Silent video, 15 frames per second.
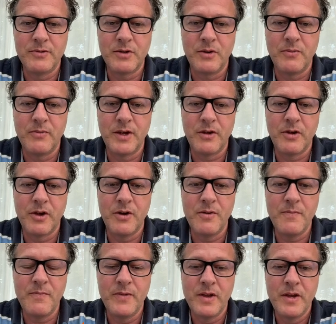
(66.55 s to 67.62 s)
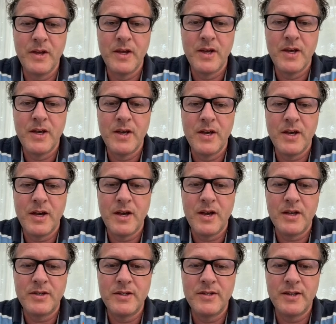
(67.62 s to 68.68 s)
So there you go.
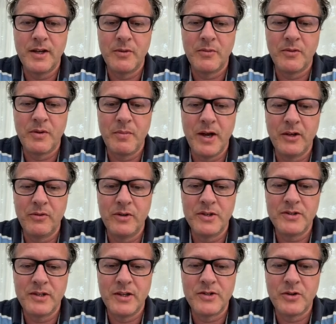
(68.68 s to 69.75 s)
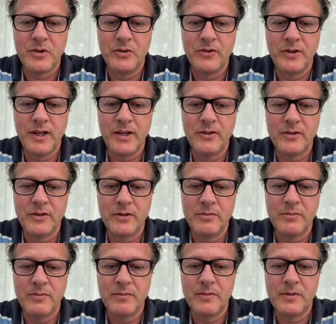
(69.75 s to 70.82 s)
She's standing with the back to us. Let's rotate her.
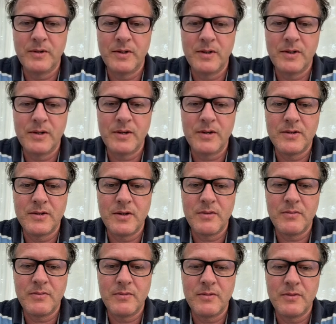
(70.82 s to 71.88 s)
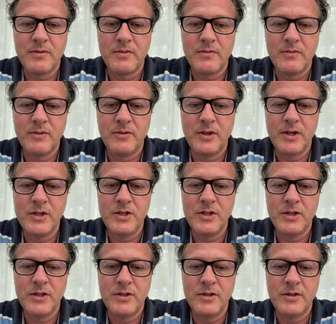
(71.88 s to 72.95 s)
So
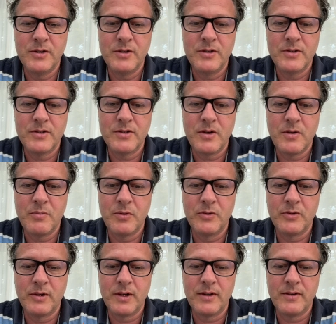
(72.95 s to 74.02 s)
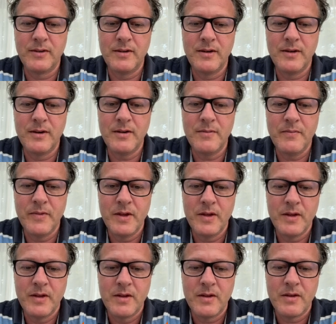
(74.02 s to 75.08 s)
rotation. So put her there,
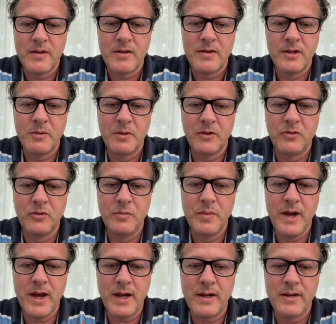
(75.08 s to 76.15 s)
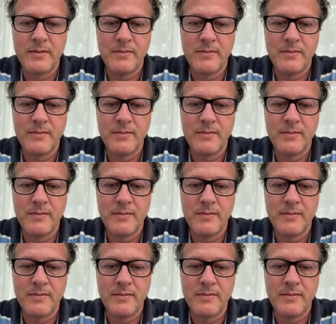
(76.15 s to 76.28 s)
a little bit to the back.